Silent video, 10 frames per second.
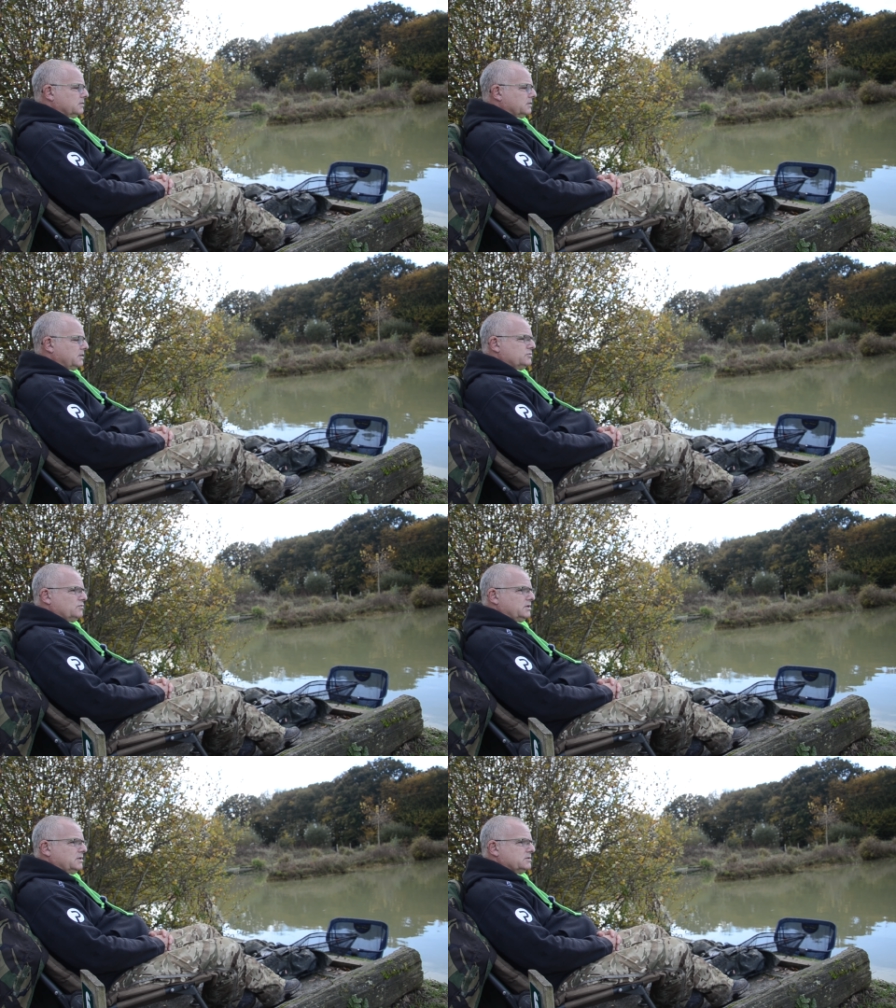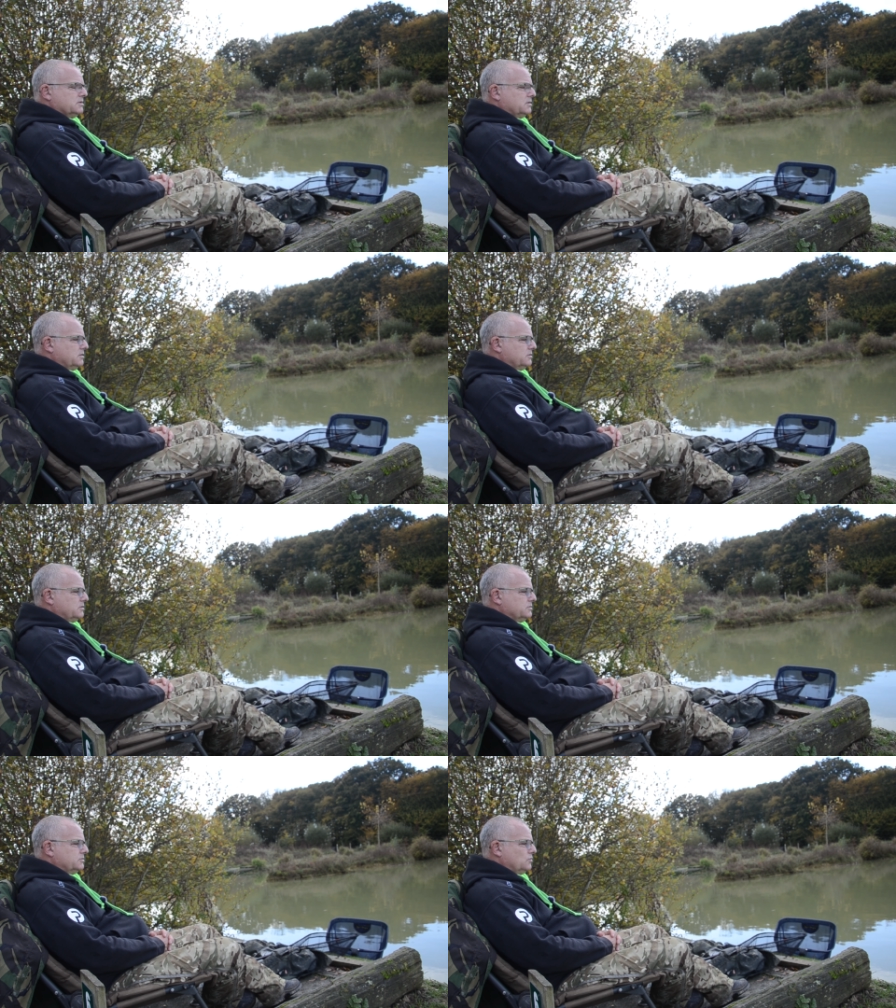And he's really into the
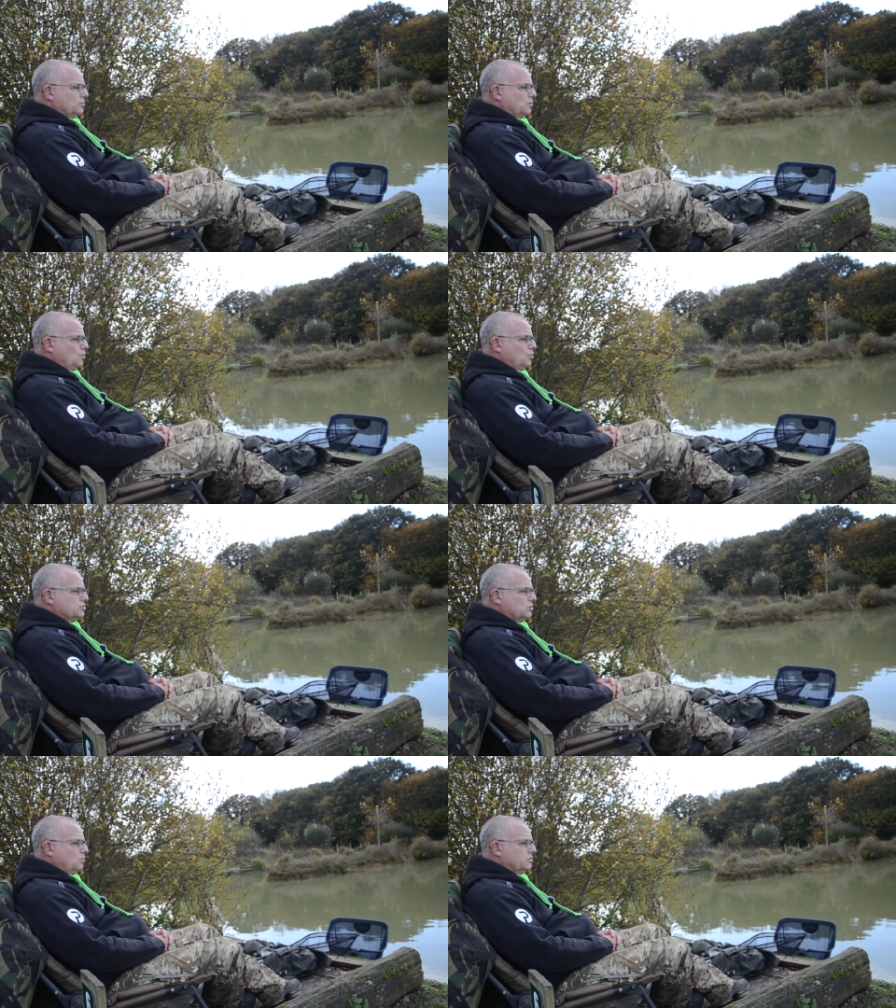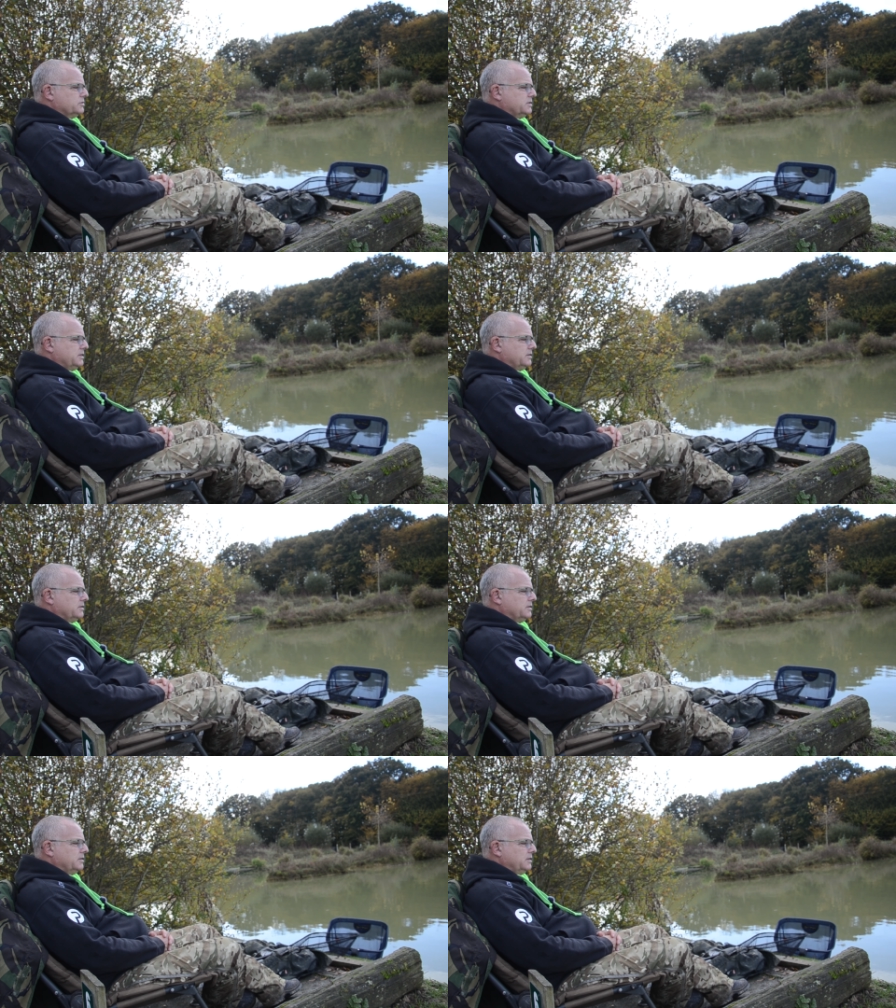sort of the water quality and
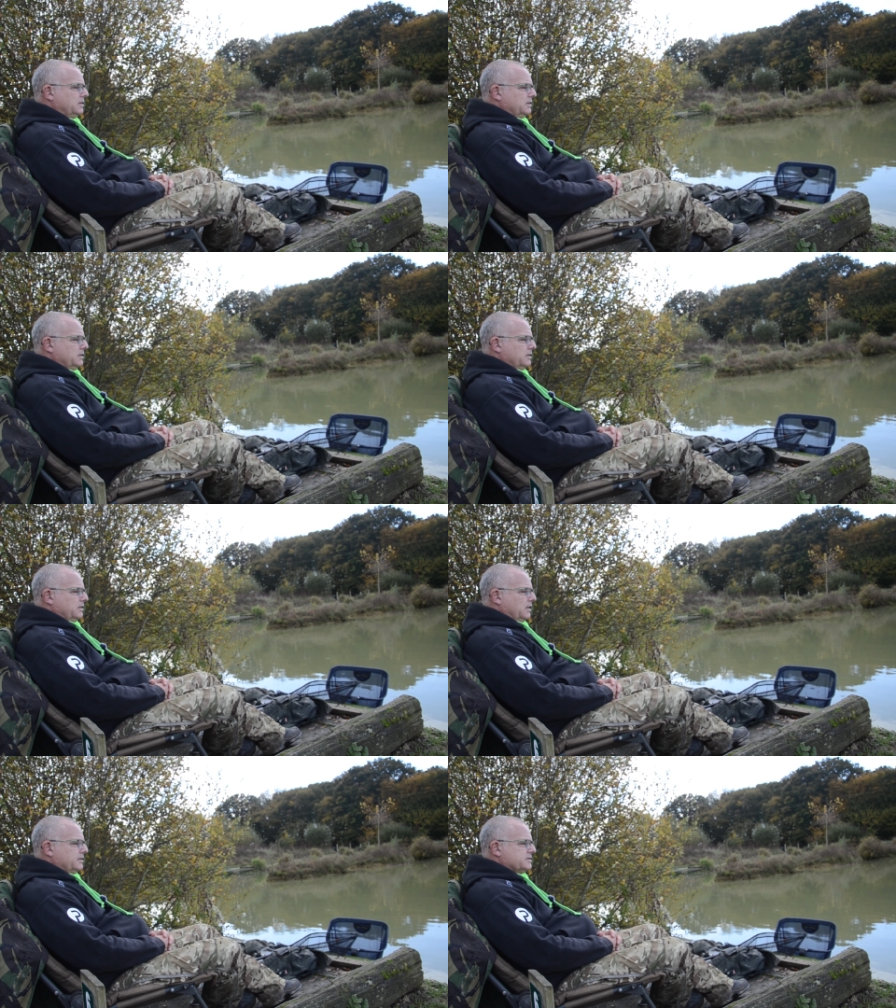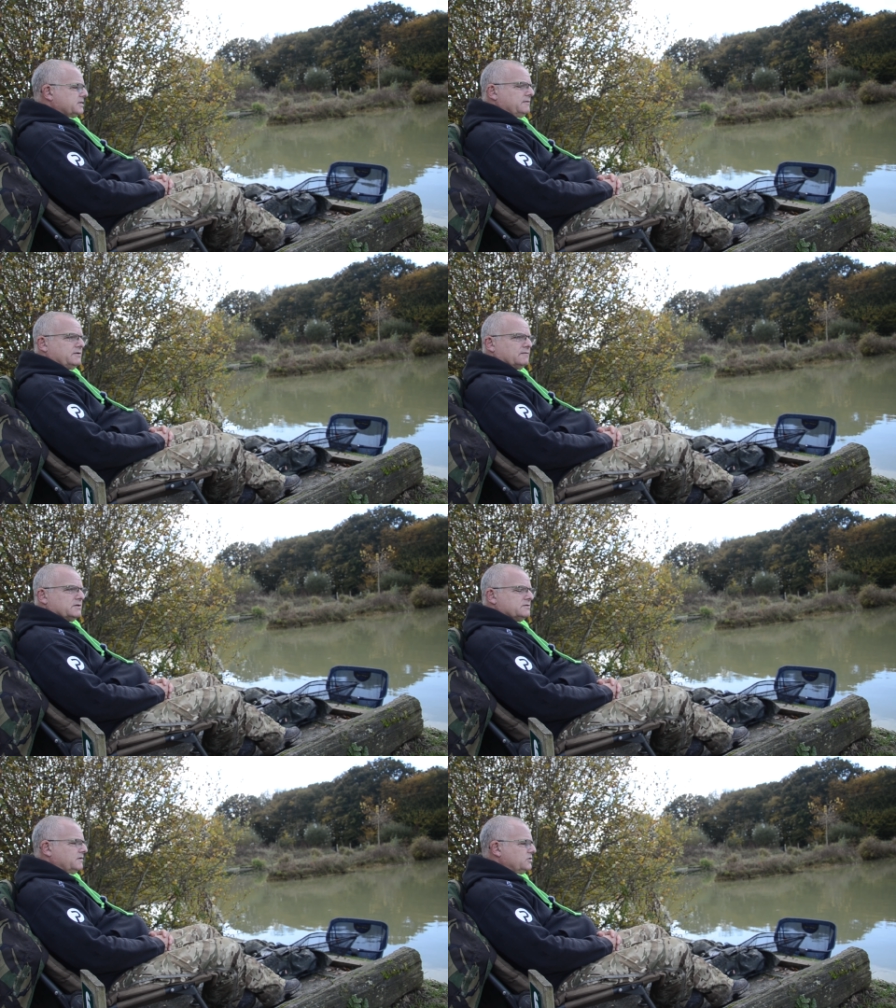the safety of
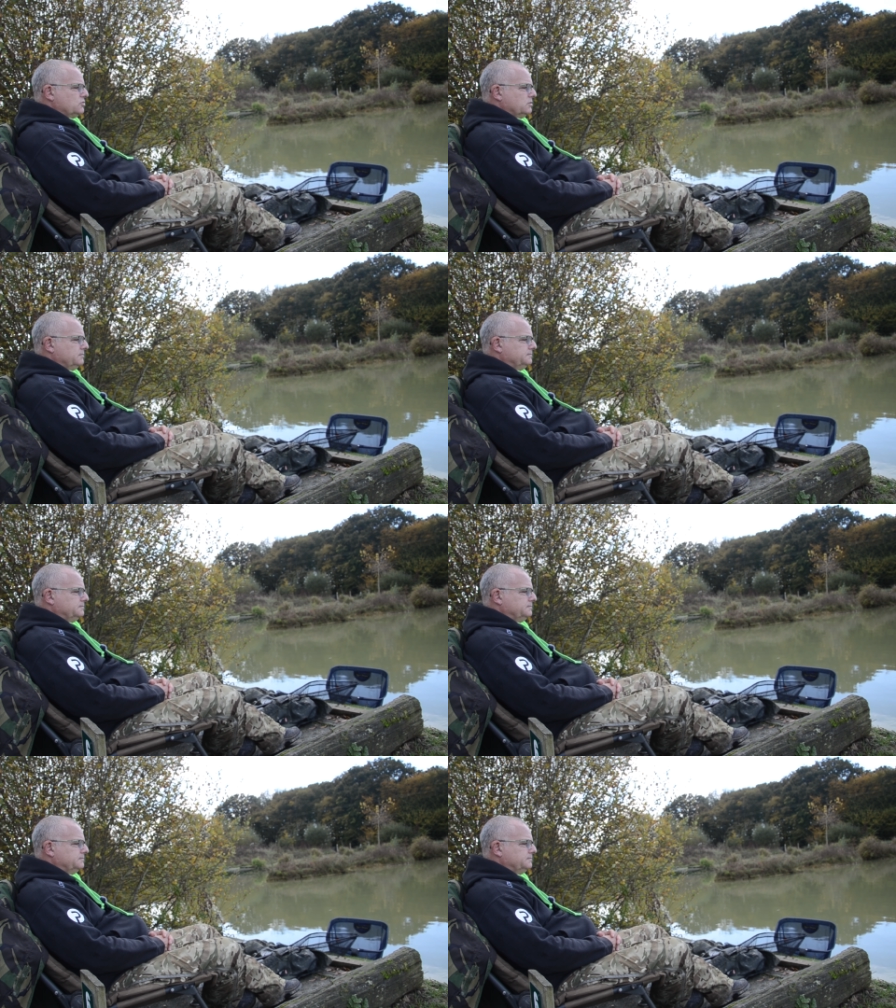his fish.